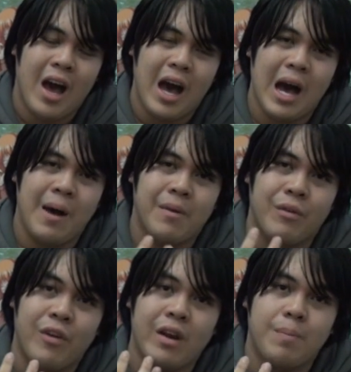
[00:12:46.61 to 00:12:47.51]
A
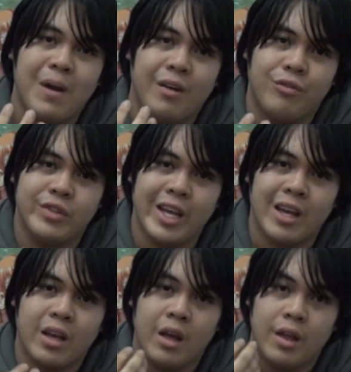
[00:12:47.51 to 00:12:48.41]
very powerful
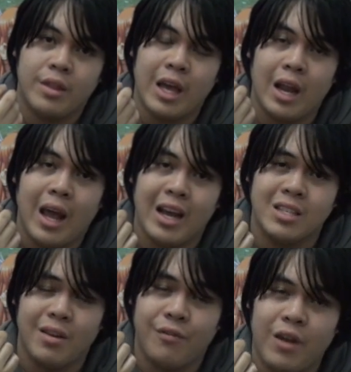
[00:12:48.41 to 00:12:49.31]
deck that
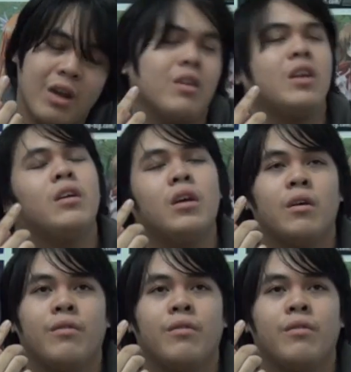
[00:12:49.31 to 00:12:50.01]
has a very,